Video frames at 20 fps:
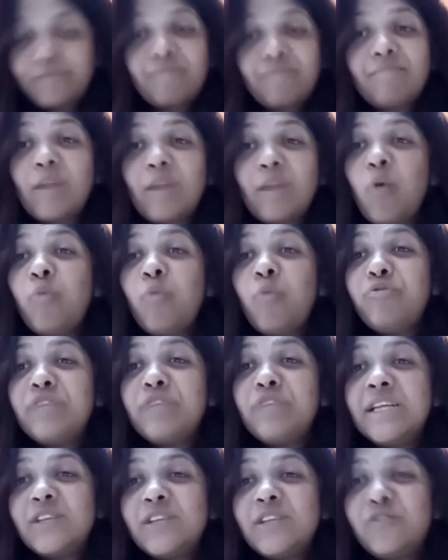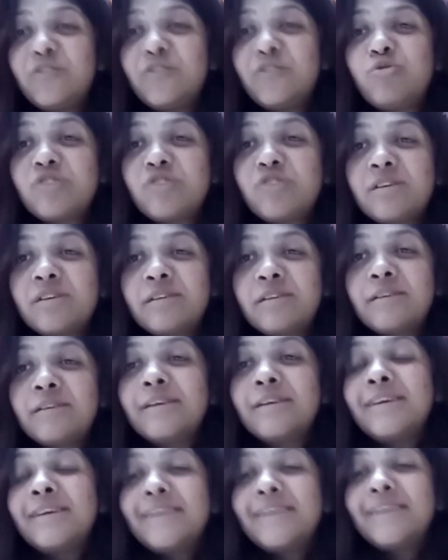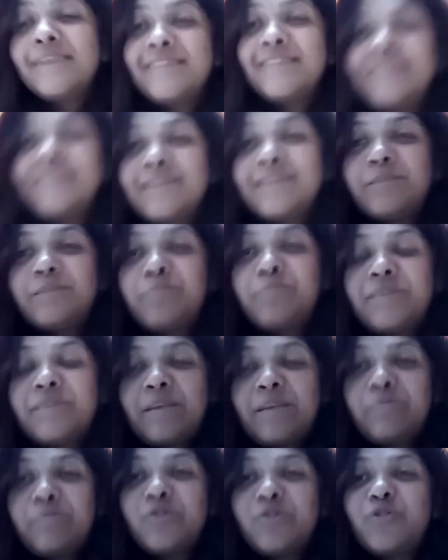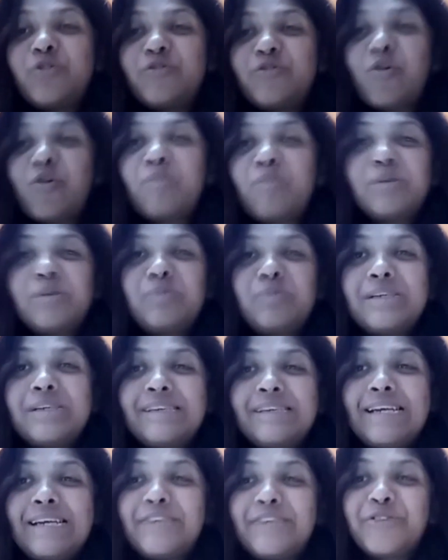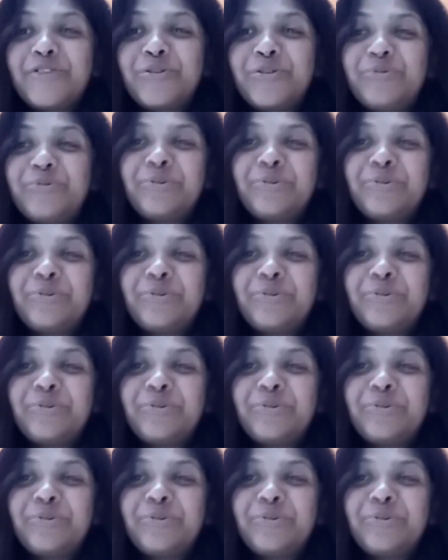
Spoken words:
hopefully in the future, the perception of normal will change soon.